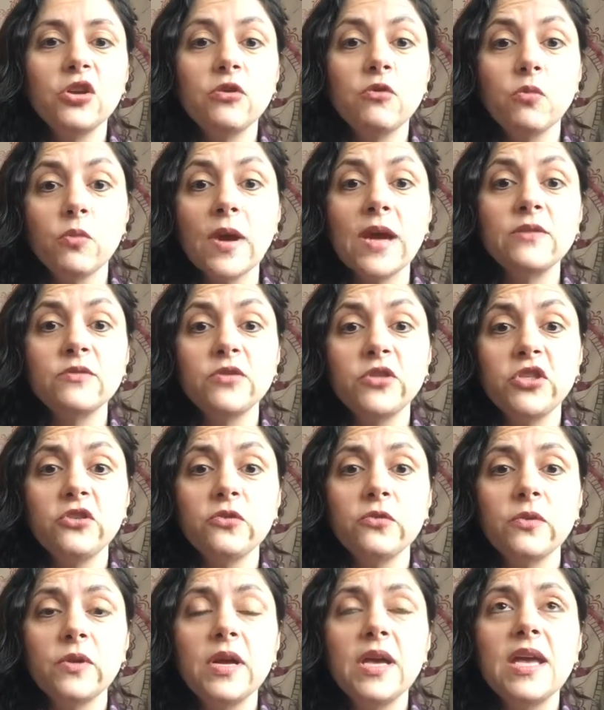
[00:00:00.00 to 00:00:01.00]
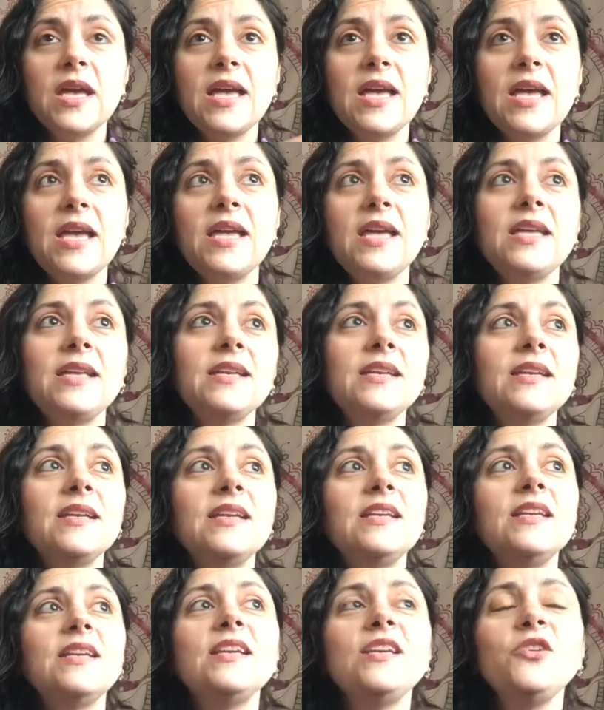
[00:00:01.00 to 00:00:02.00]
ground you, and
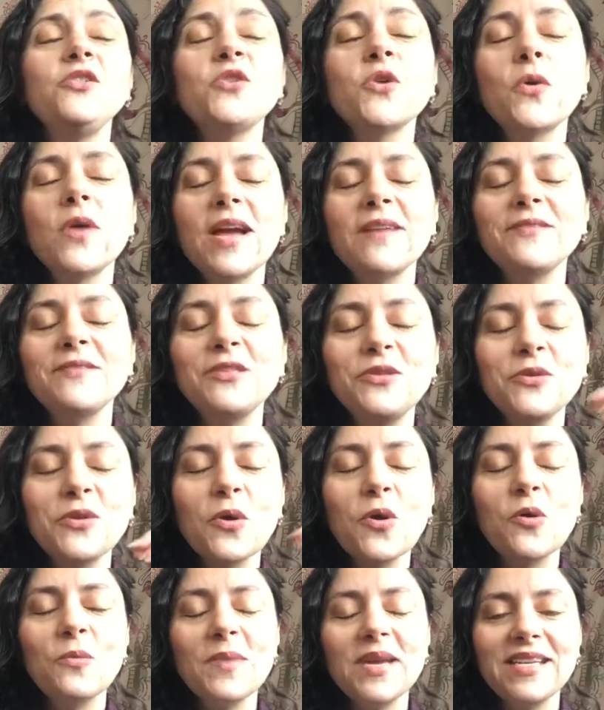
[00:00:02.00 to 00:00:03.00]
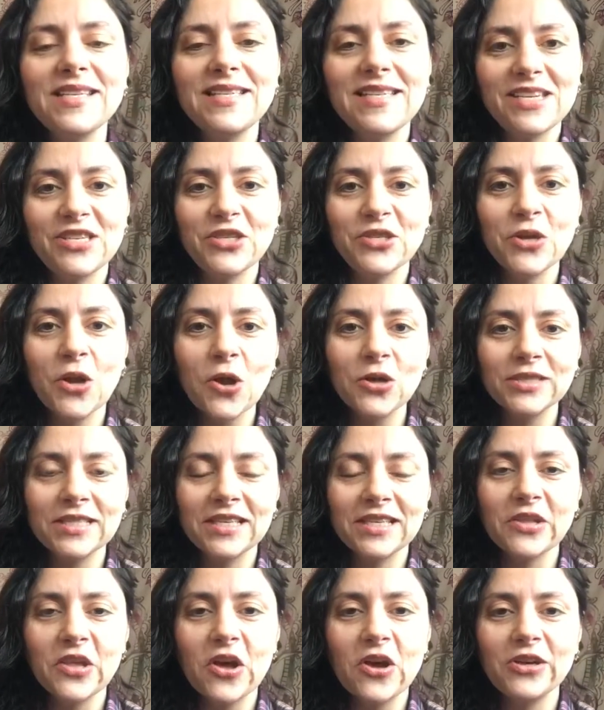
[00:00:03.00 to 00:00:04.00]
you don't have to do the whole meditation all
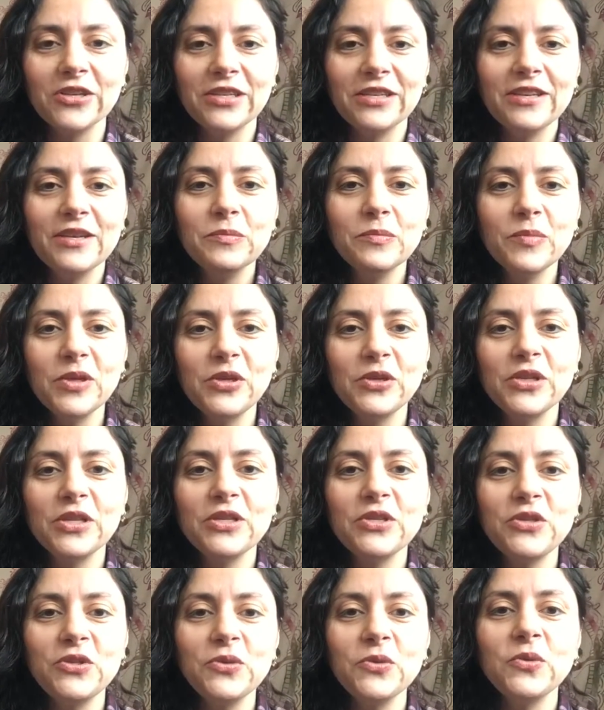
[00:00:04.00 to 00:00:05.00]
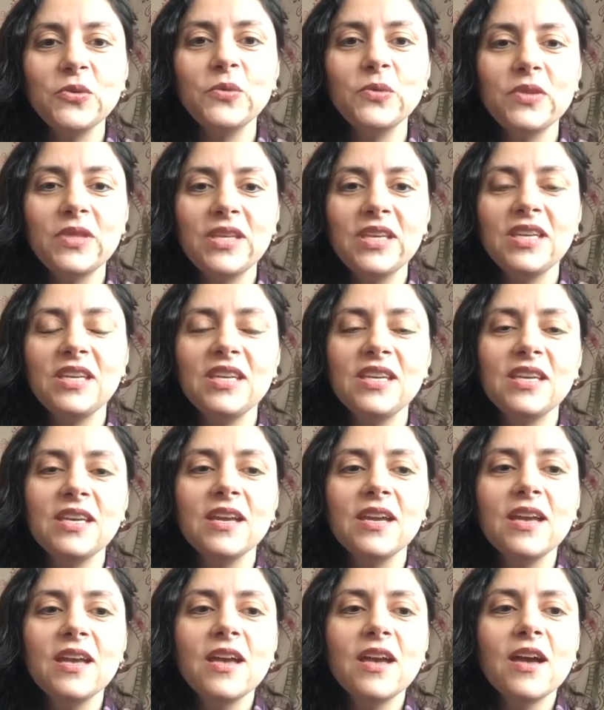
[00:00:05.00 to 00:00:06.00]
day long, but you can do the
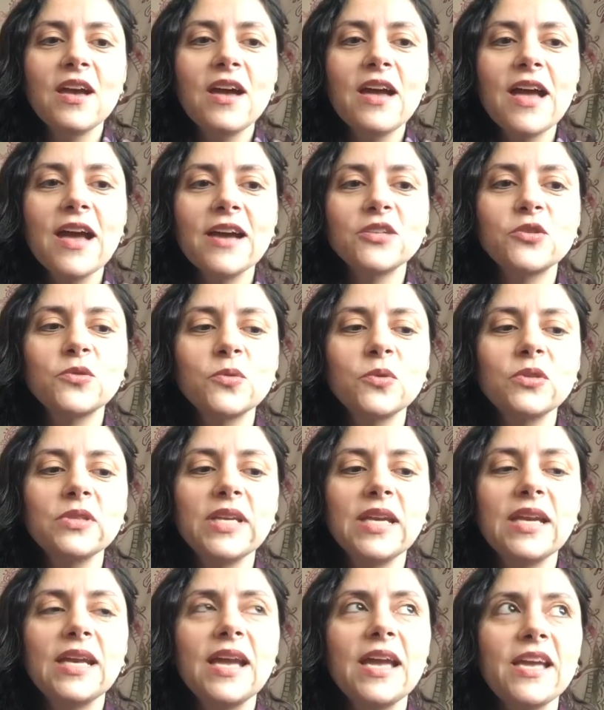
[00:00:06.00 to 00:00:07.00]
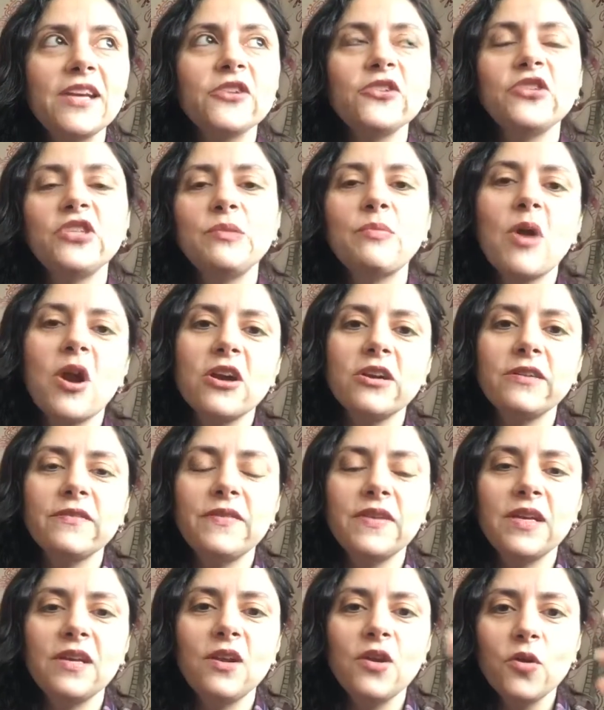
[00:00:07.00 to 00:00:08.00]
actual like energy part of
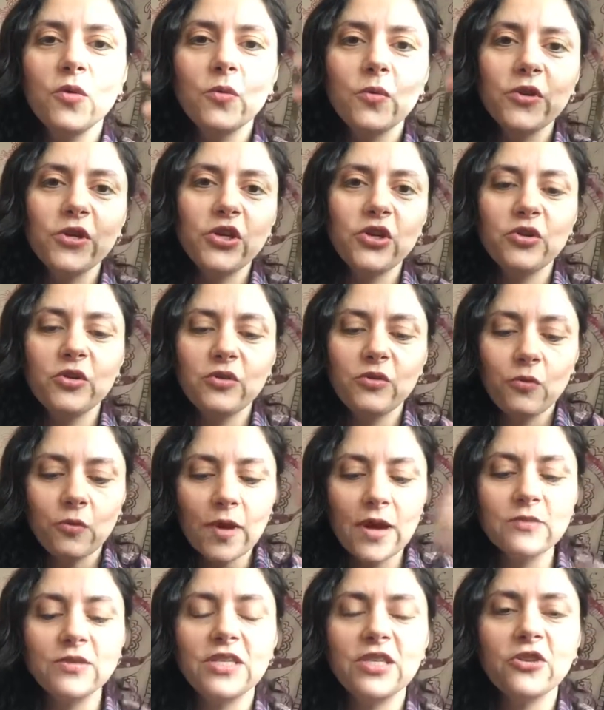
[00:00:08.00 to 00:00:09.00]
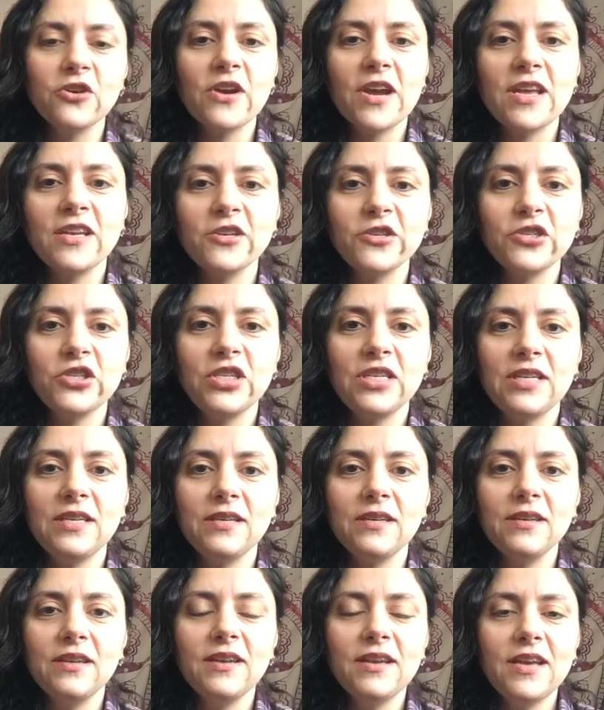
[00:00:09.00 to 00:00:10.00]
it, where you're grounding your
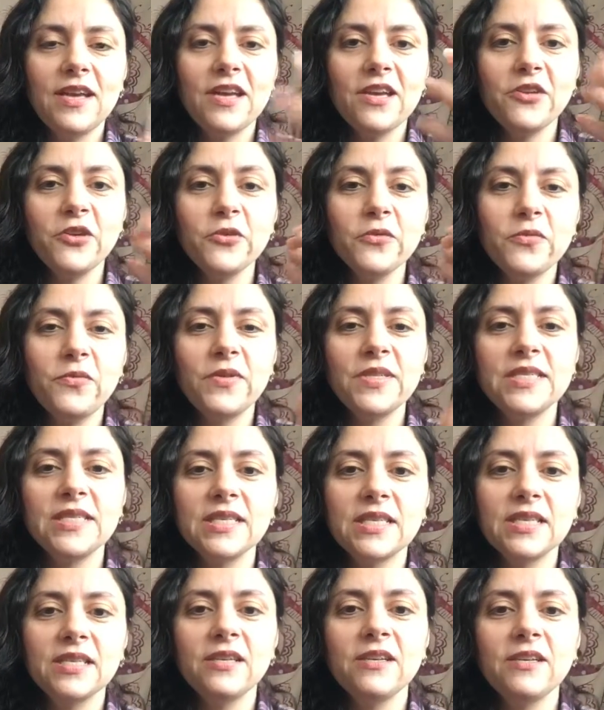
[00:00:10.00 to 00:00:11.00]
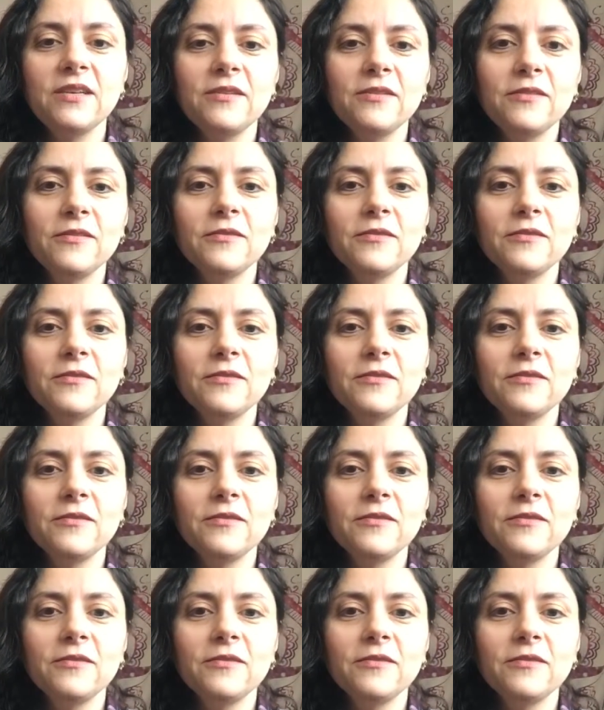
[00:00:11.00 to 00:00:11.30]
energy and you're visually